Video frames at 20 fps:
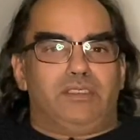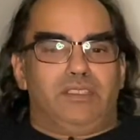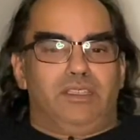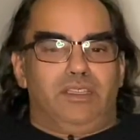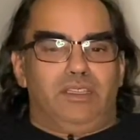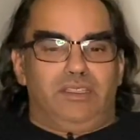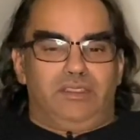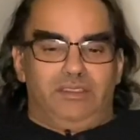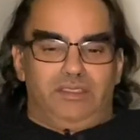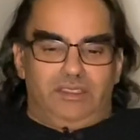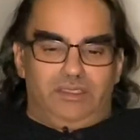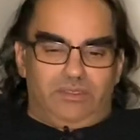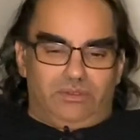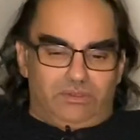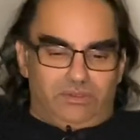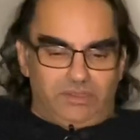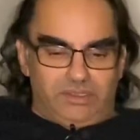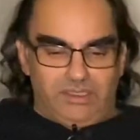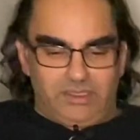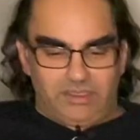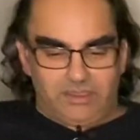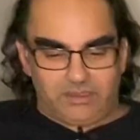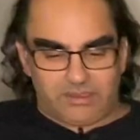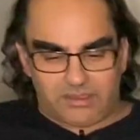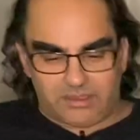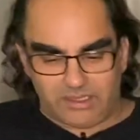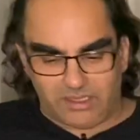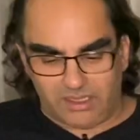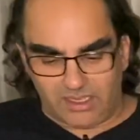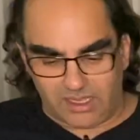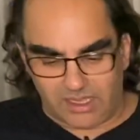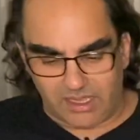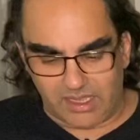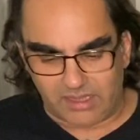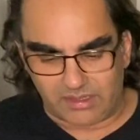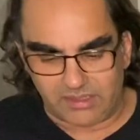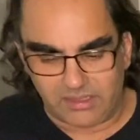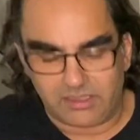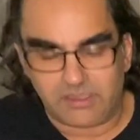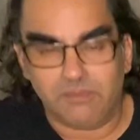The only thing I
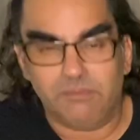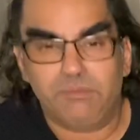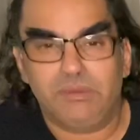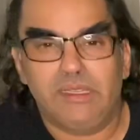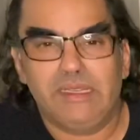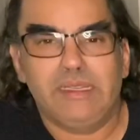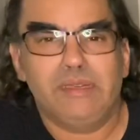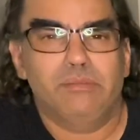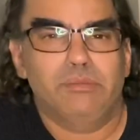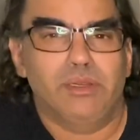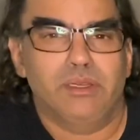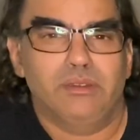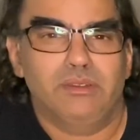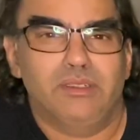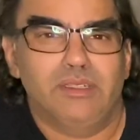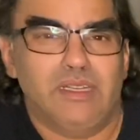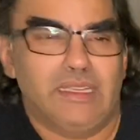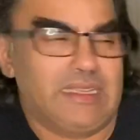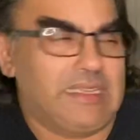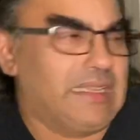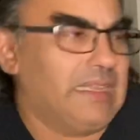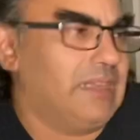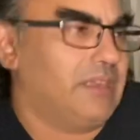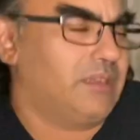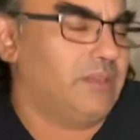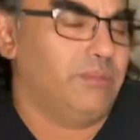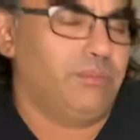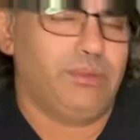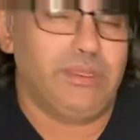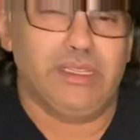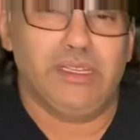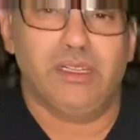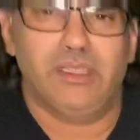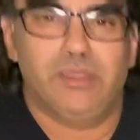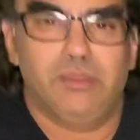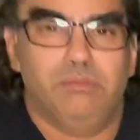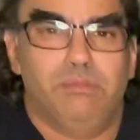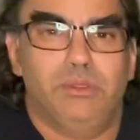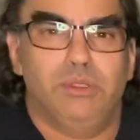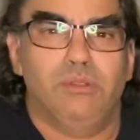had to complain about, and I can't complain
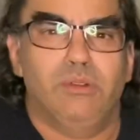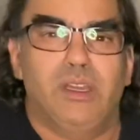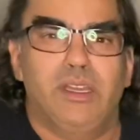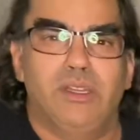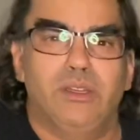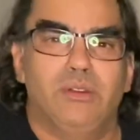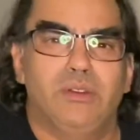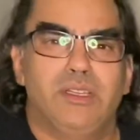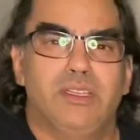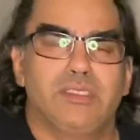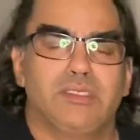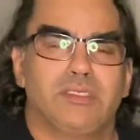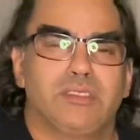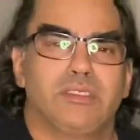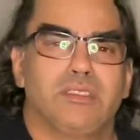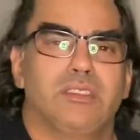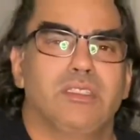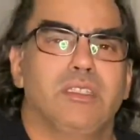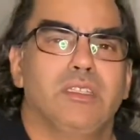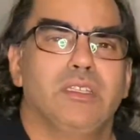on the Blue iOS,